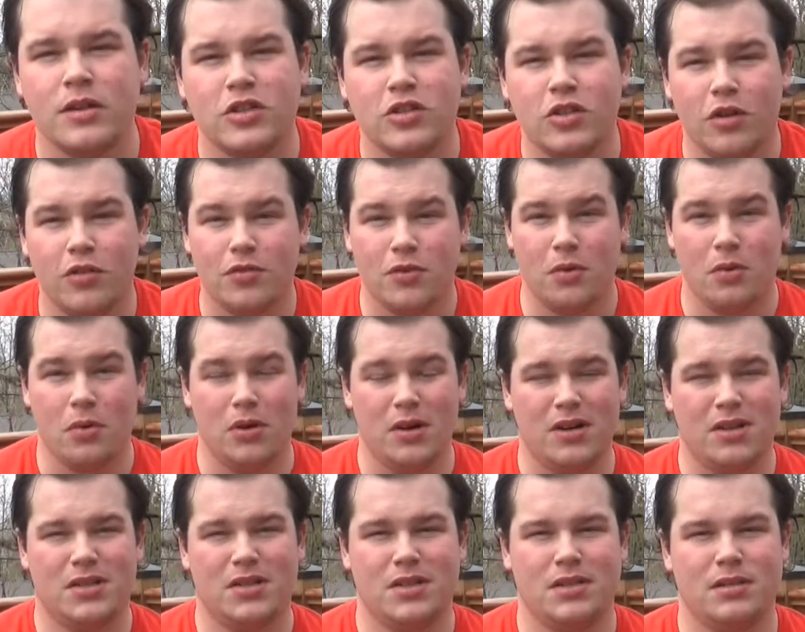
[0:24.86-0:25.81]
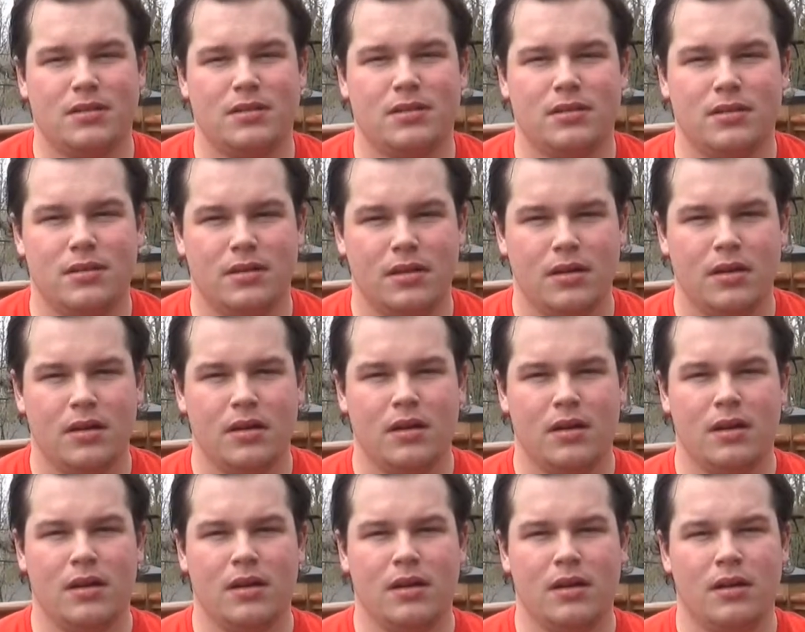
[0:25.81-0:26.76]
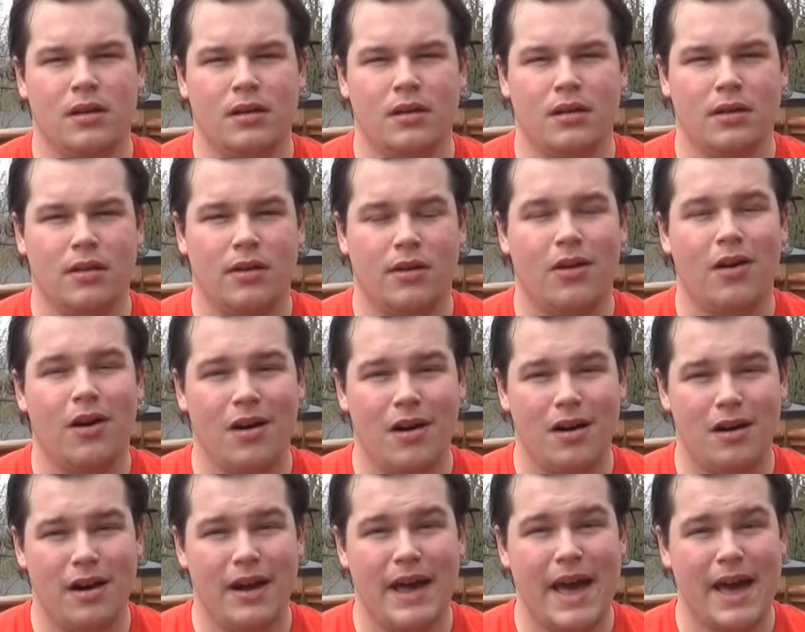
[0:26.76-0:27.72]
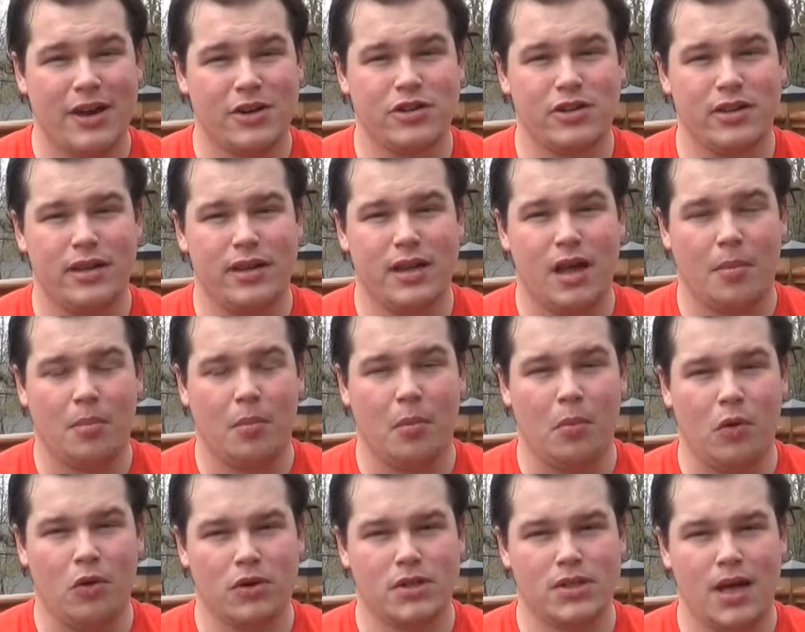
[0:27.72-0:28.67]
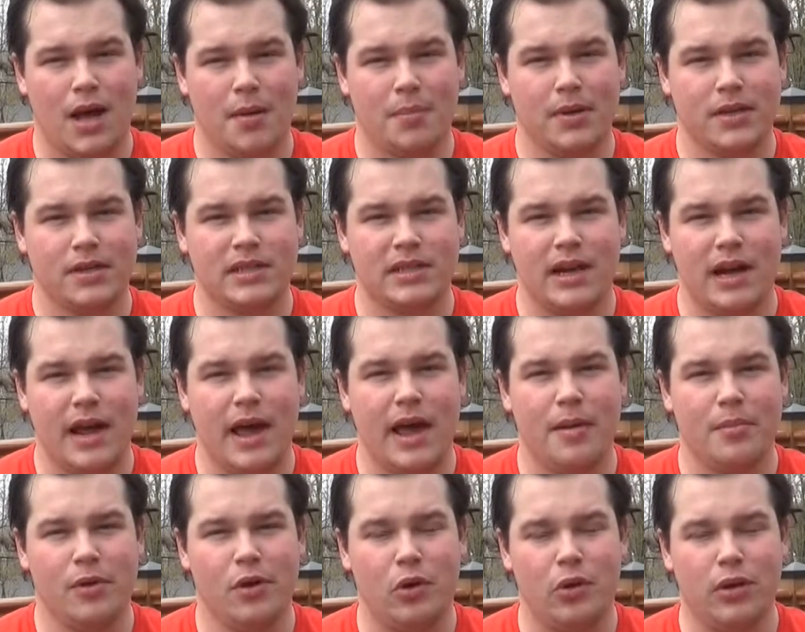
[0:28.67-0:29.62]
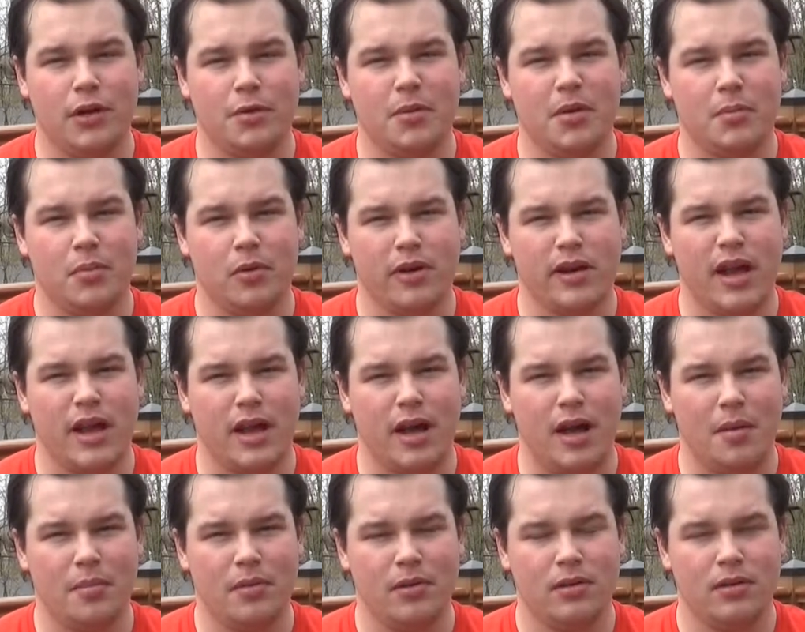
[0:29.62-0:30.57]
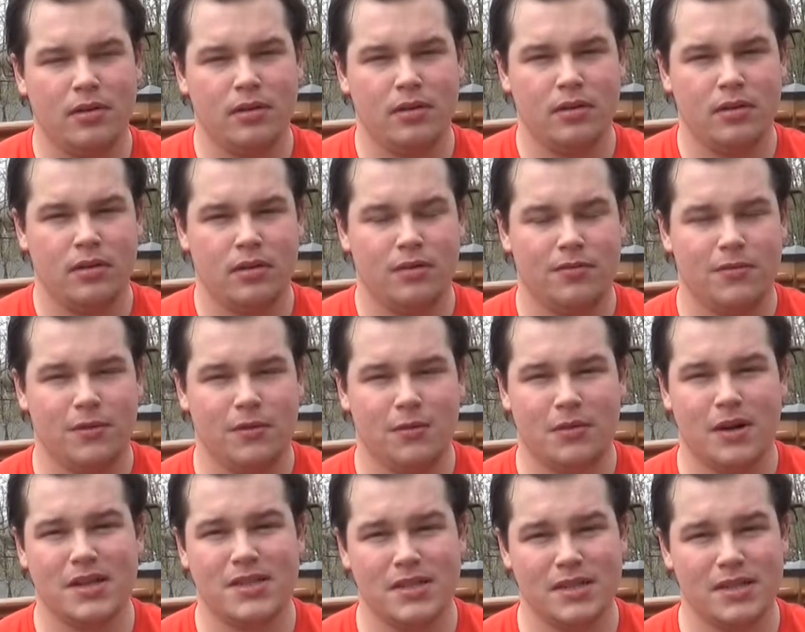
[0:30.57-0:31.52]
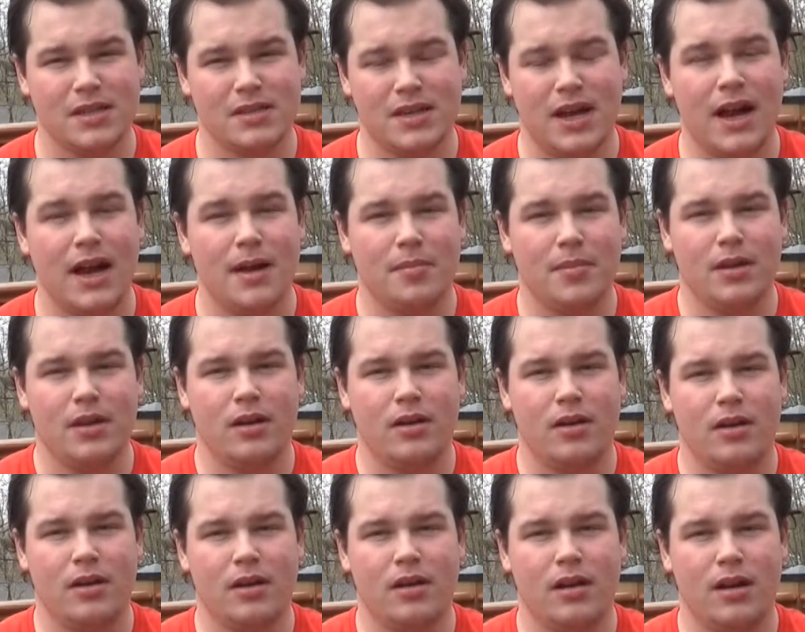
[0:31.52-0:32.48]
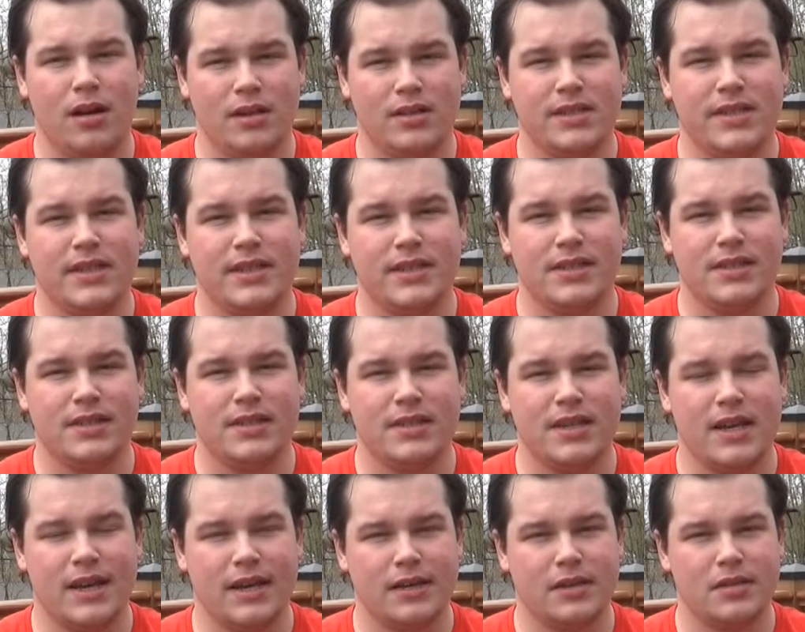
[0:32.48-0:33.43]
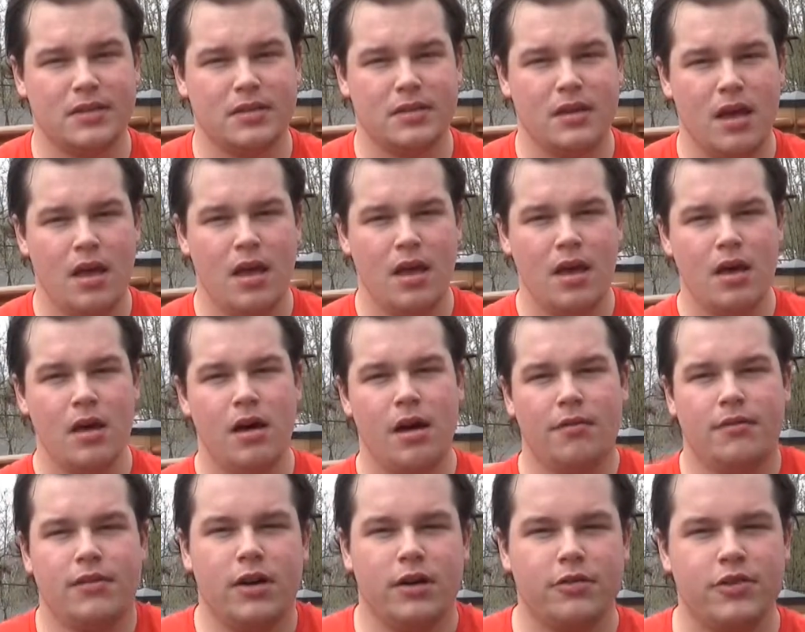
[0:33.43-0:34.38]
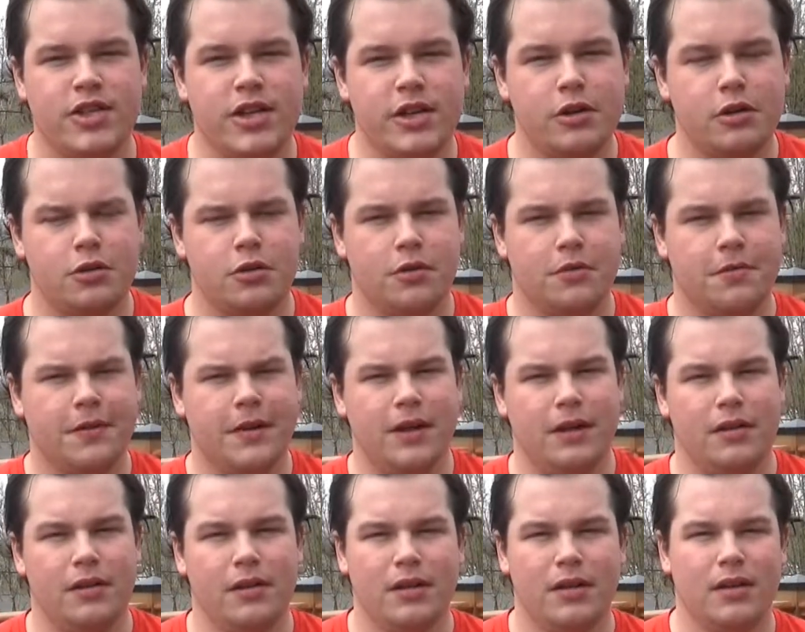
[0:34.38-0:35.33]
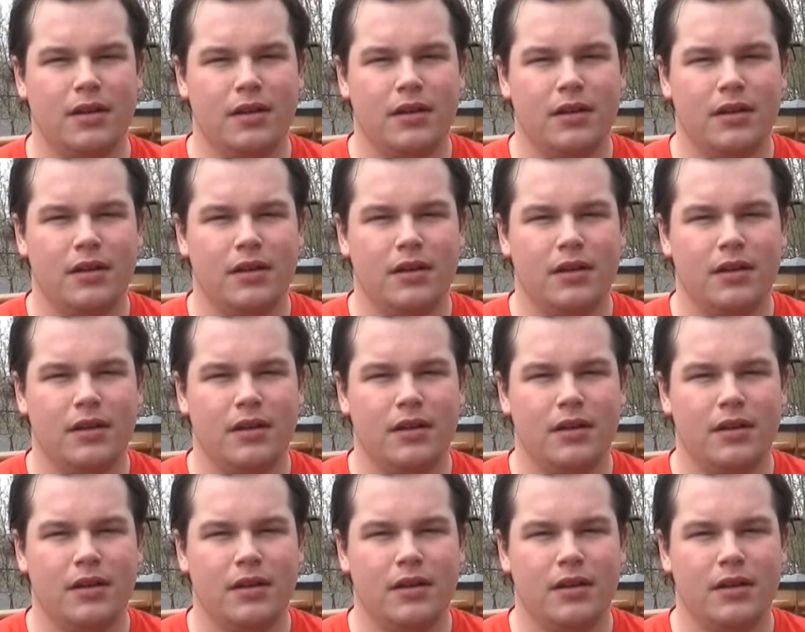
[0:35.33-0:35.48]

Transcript: So of course, there are actually a couple more topics that I am going to be bringing up for the rest of the time here on Season 6 of Nerf Secrets Revealed.